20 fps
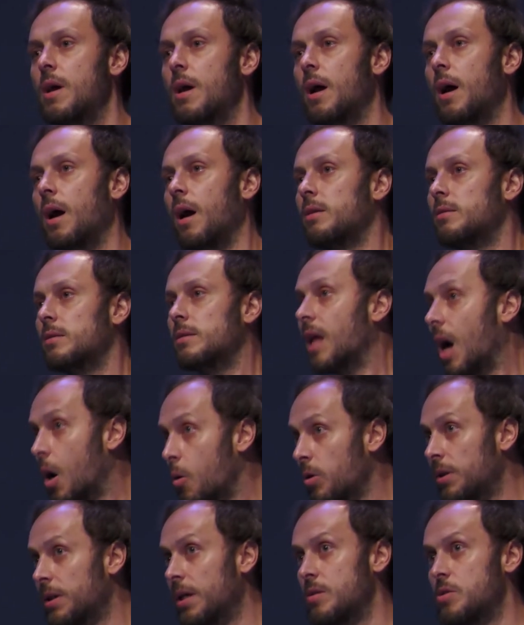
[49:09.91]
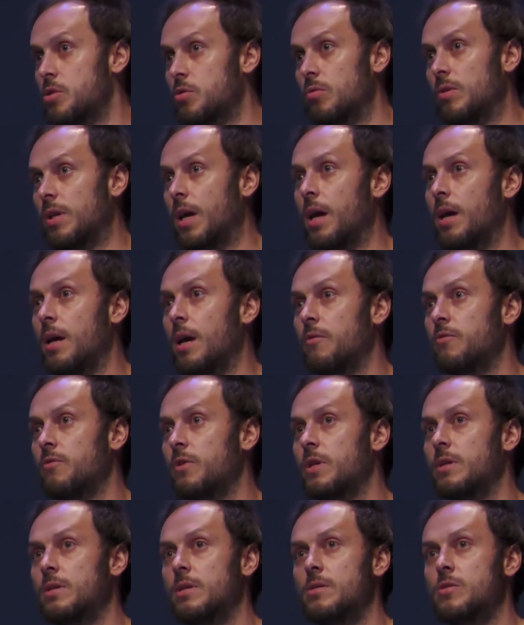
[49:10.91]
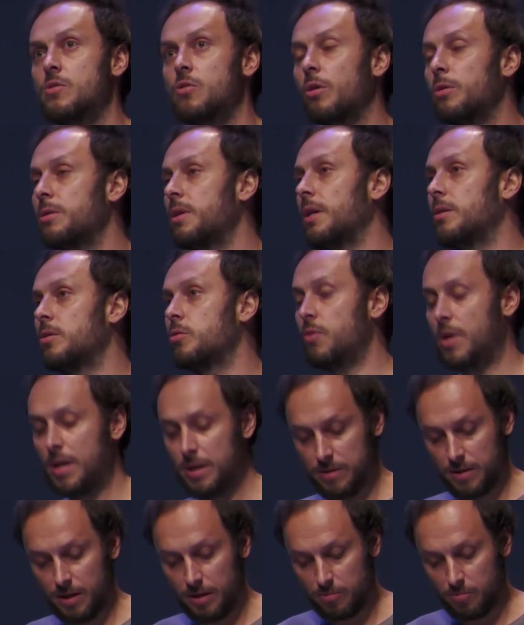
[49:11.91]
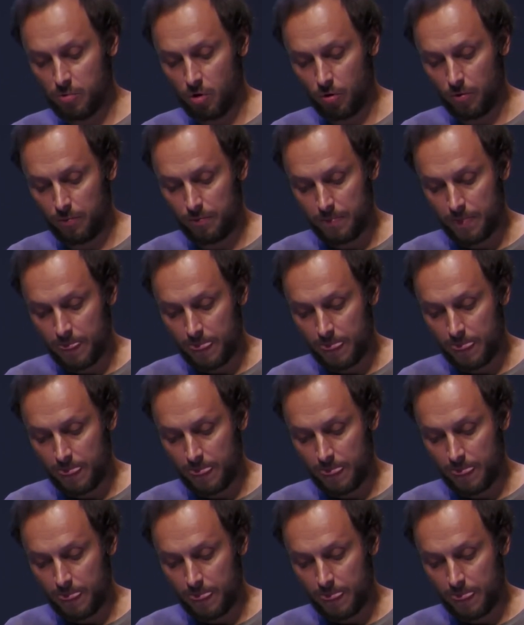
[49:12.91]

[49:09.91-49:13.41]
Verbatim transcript: Uh, nowadays, today, I think it's not that crazy anymore.